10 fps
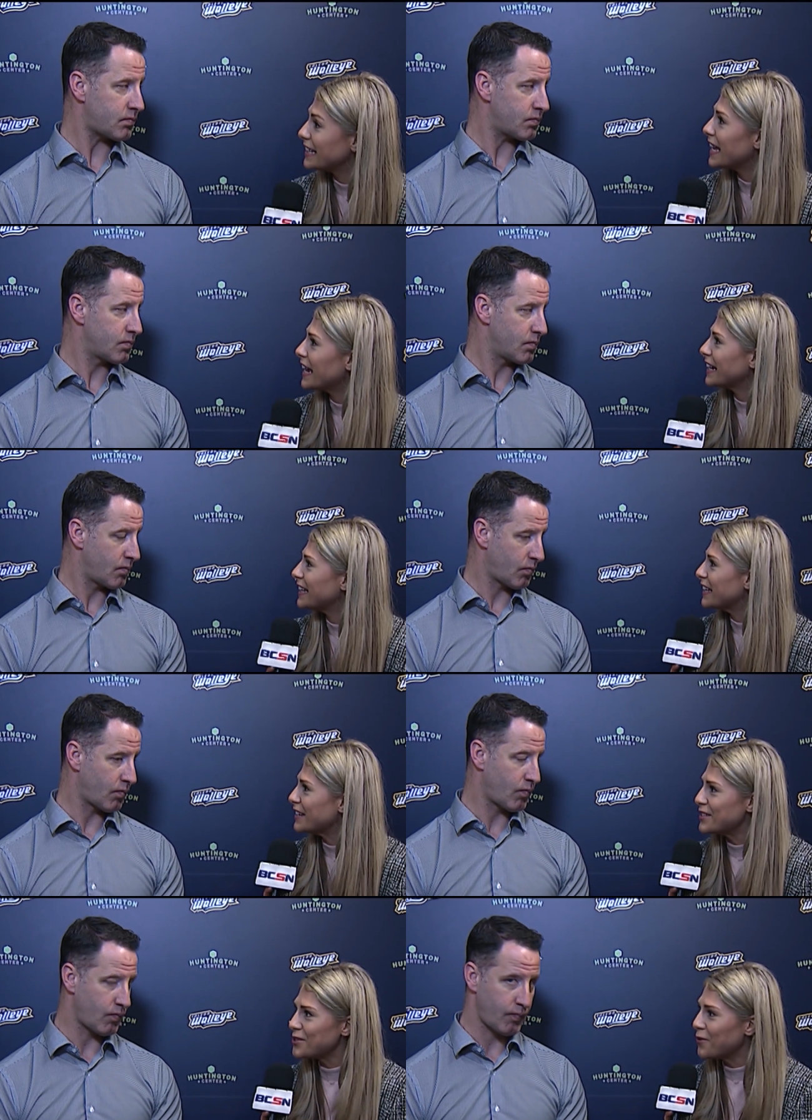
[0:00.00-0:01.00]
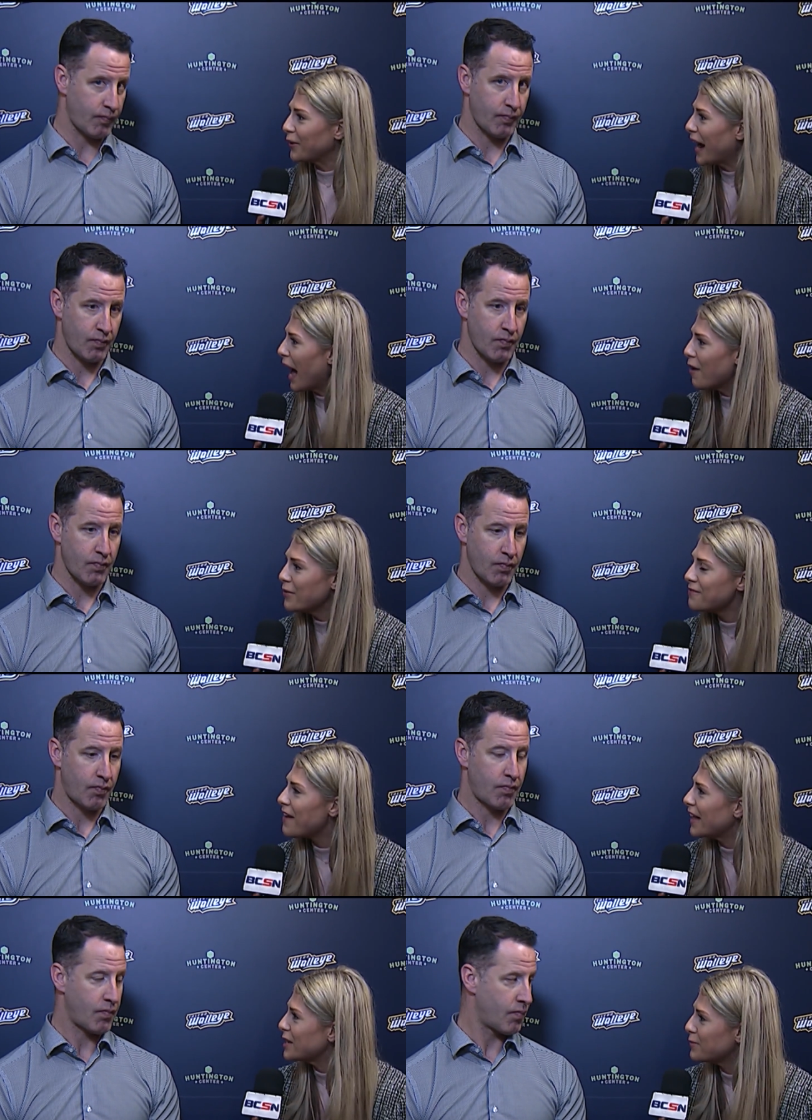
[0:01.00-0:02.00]
Speaker 1: yet he can score. How
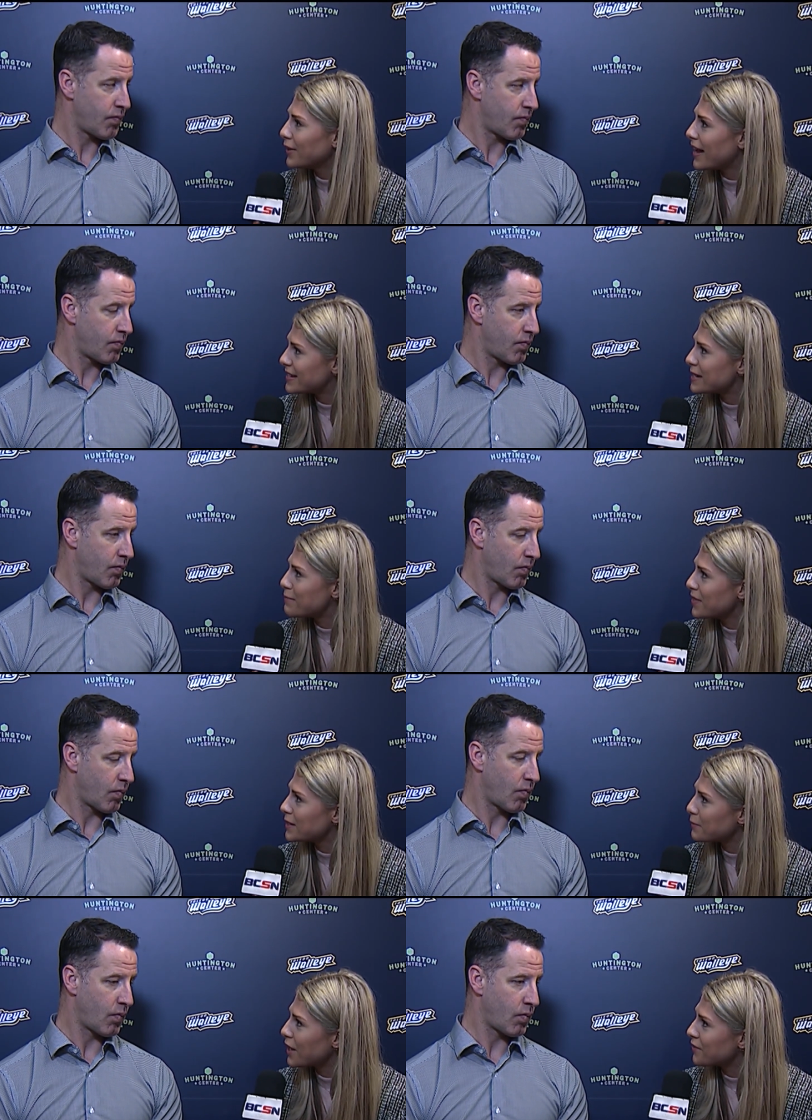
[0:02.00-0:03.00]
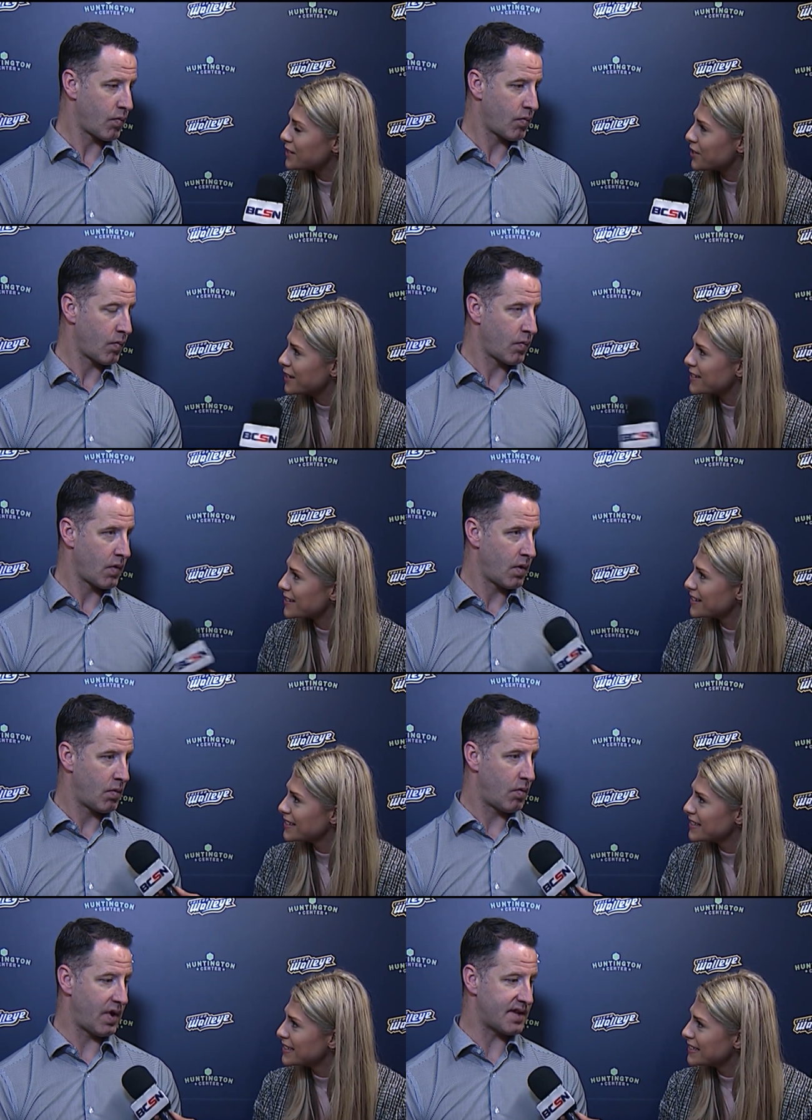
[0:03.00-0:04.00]
invaluable has he been this playoff series?
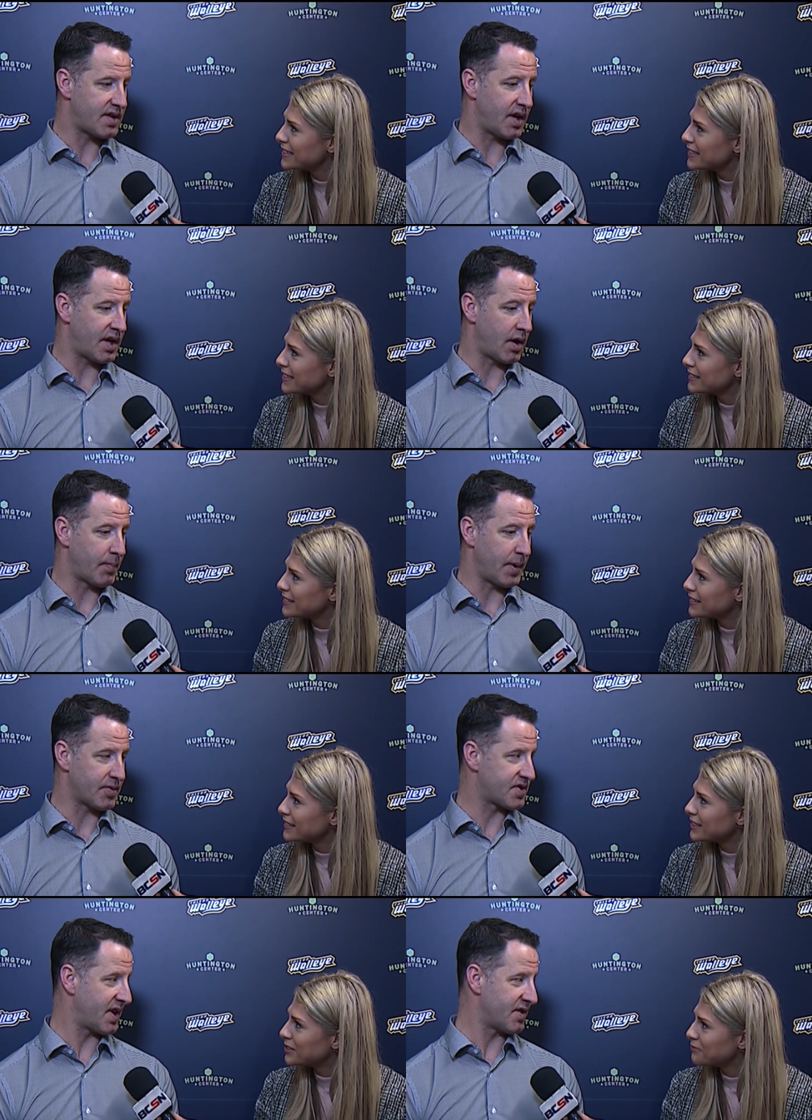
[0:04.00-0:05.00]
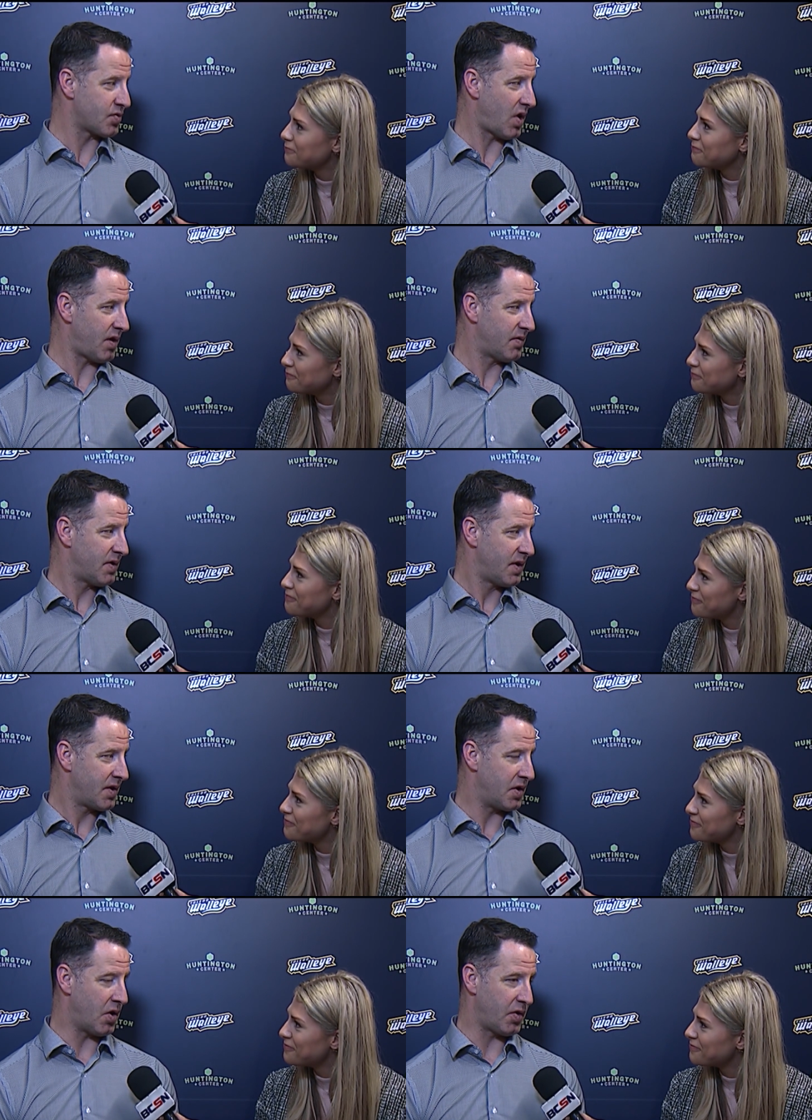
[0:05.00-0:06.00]
Speaker 2: Well, that's how you get under people's skin as well.
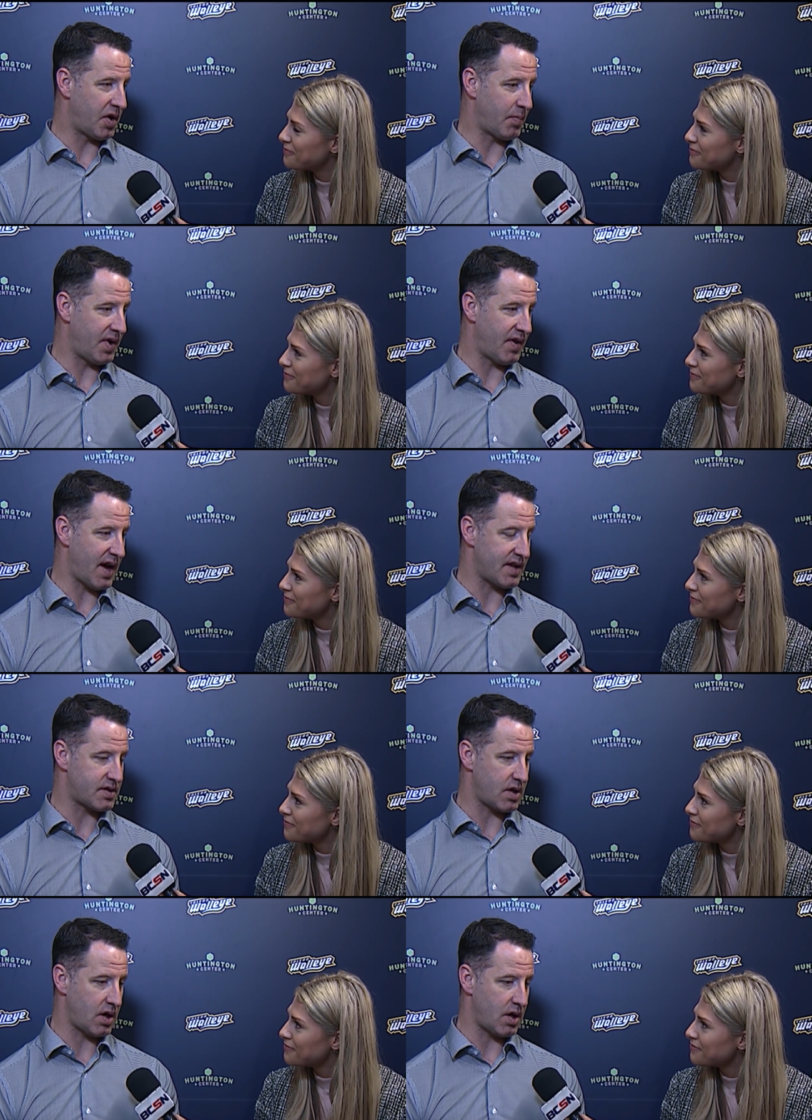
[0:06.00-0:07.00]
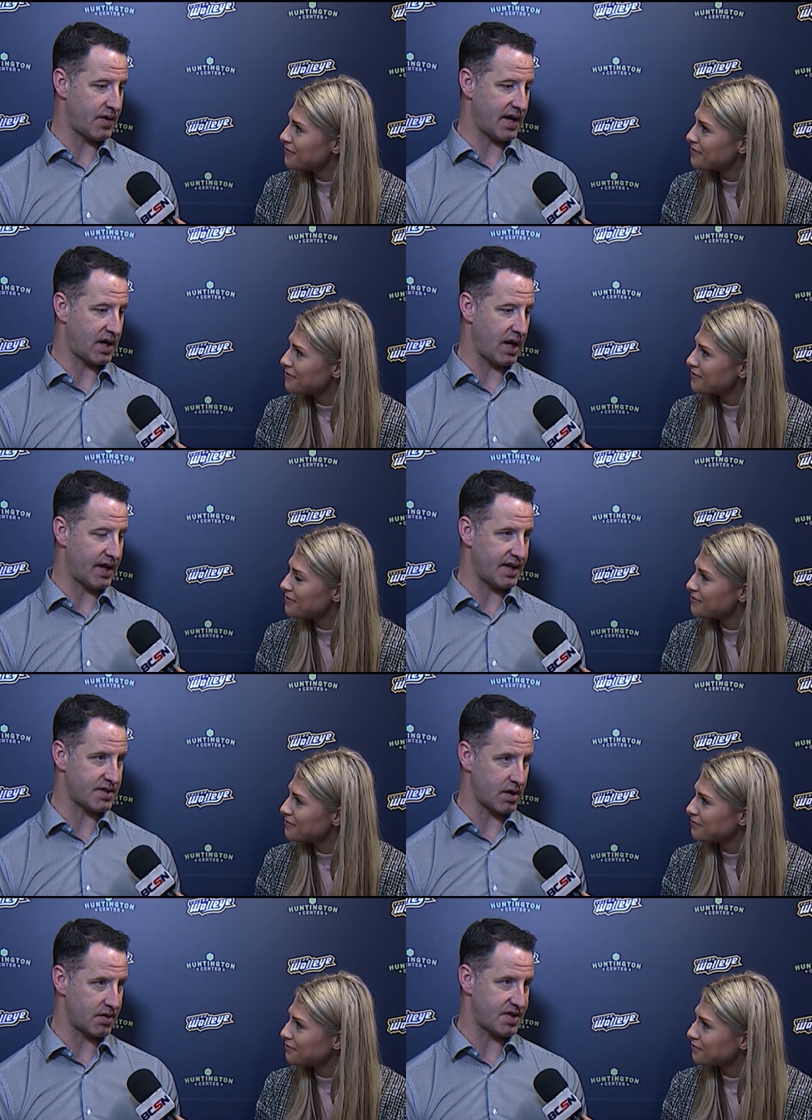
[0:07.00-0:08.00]
You know, you can be that uh, that guy that
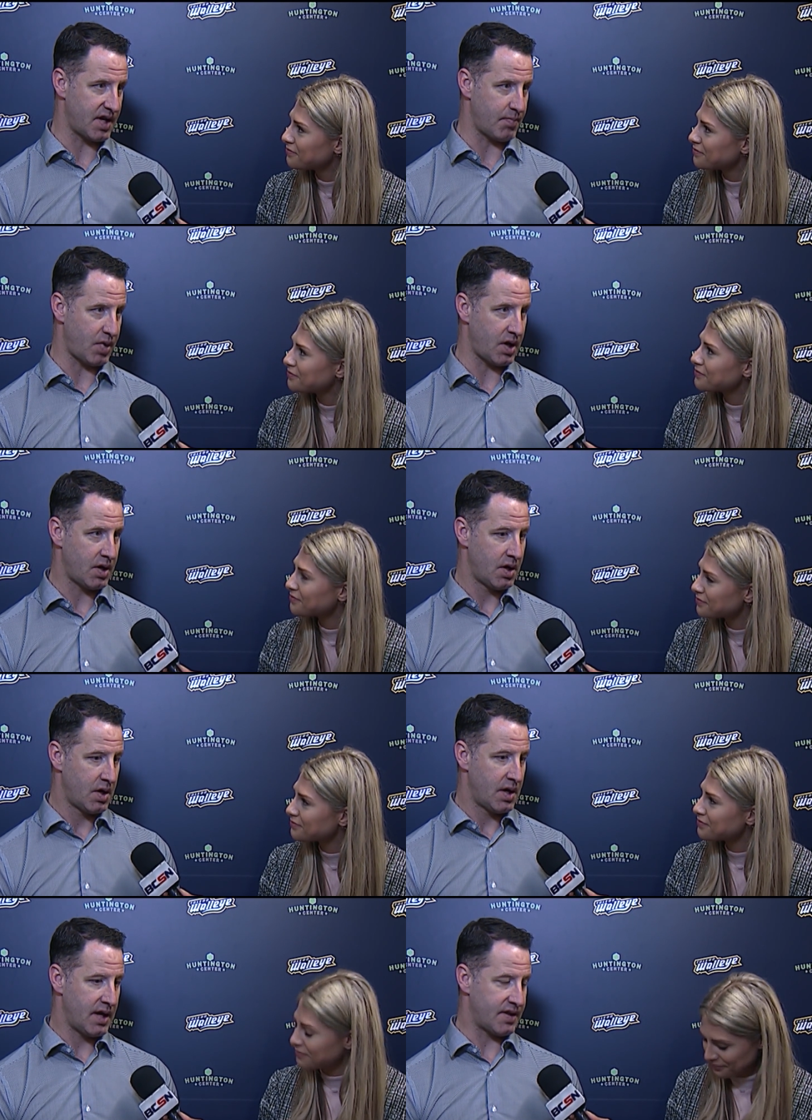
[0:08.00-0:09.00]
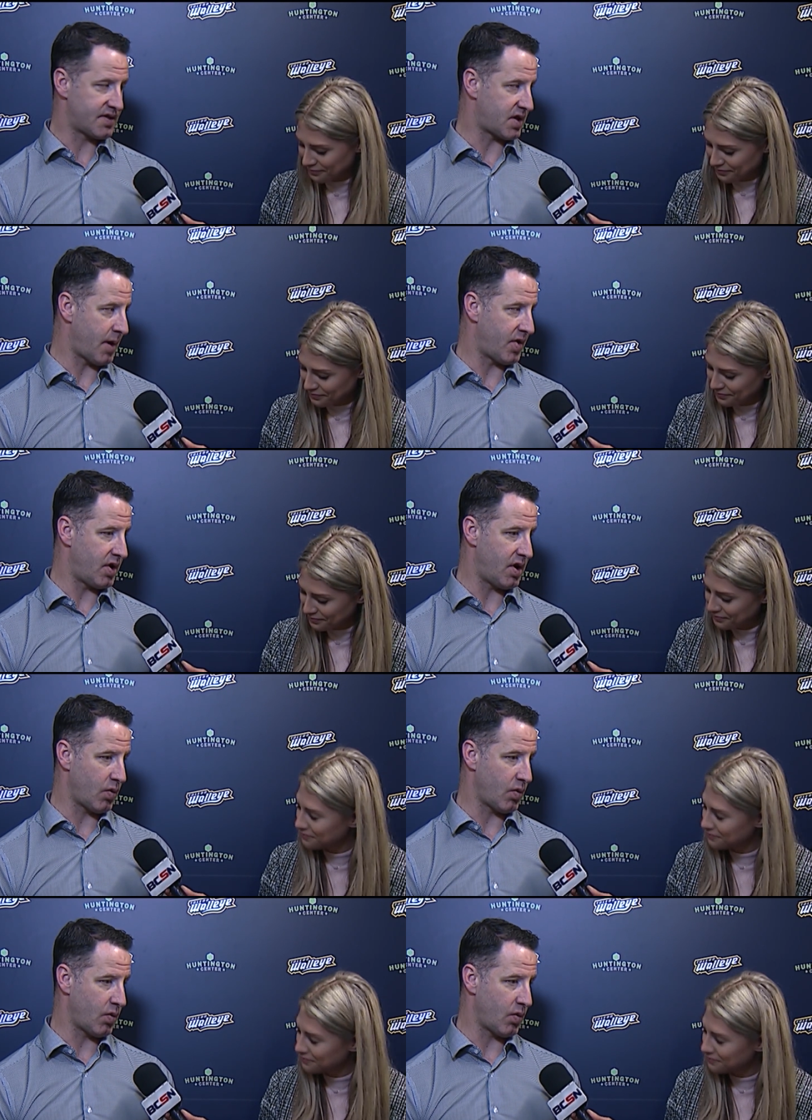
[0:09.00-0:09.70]
gets under skin, but at this time of the year,